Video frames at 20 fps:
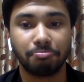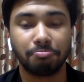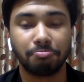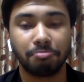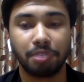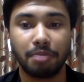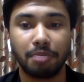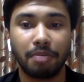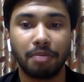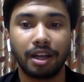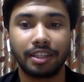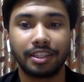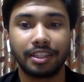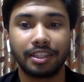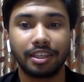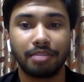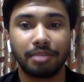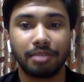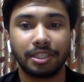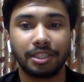
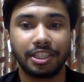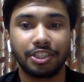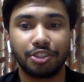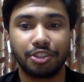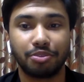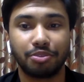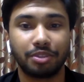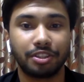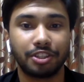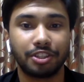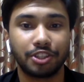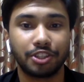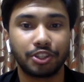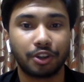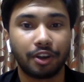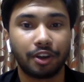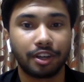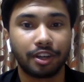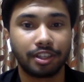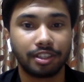amalgamated with the
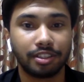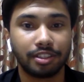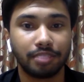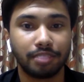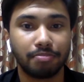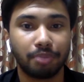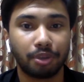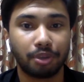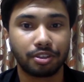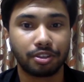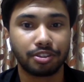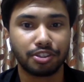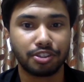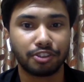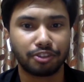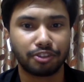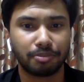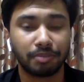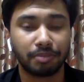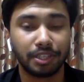historical importance of the
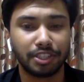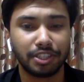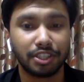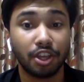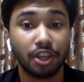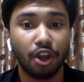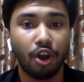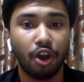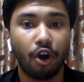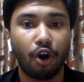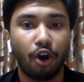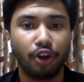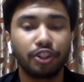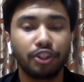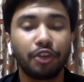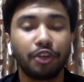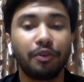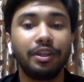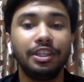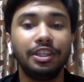place, or the
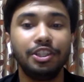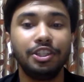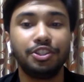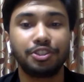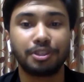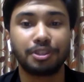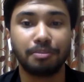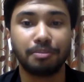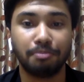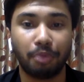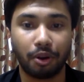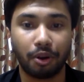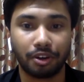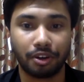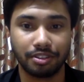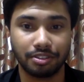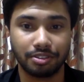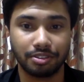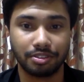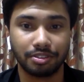religious importance?
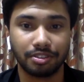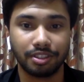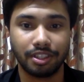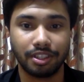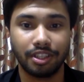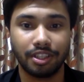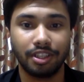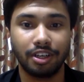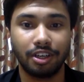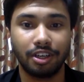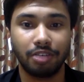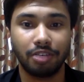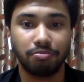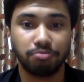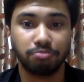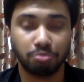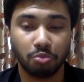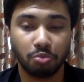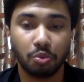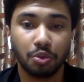
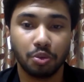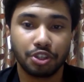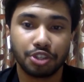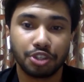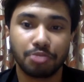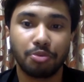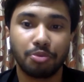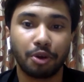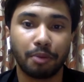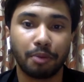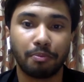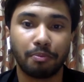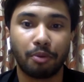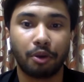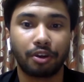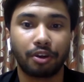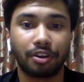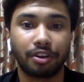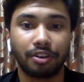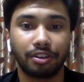Which is more
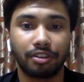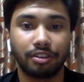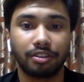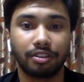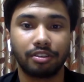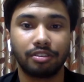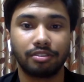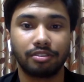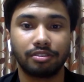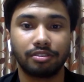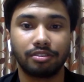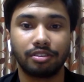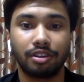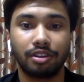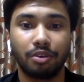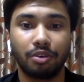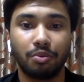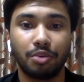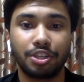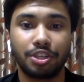important?
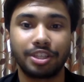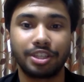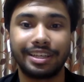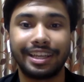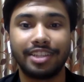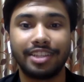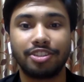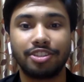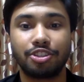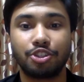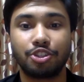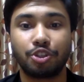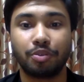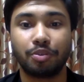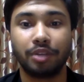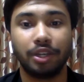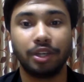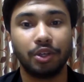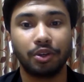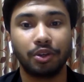Which lens should we
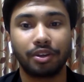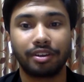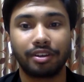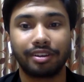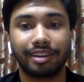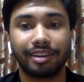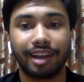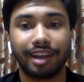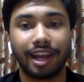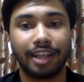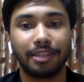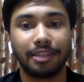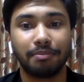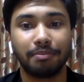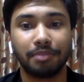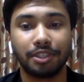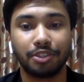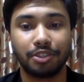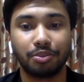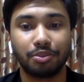look at the
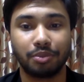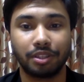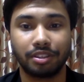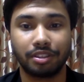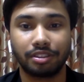place with?